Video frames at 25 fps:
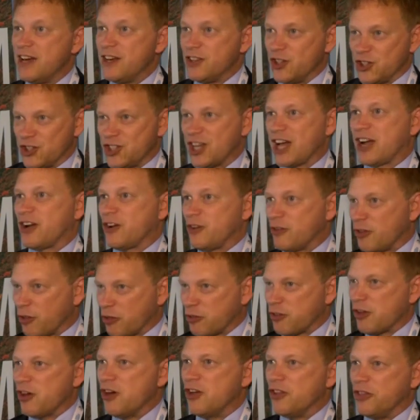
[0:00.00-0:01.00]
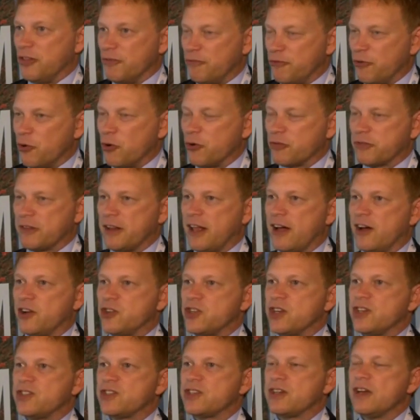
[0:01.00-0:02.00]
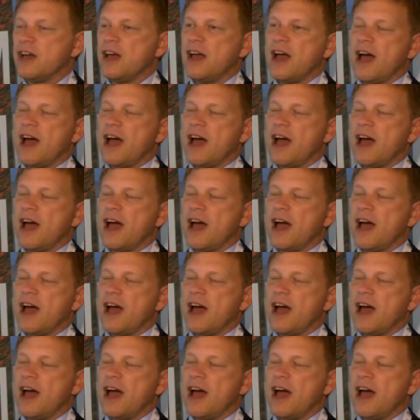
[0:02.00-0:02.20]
the second, the third, the fourth largest,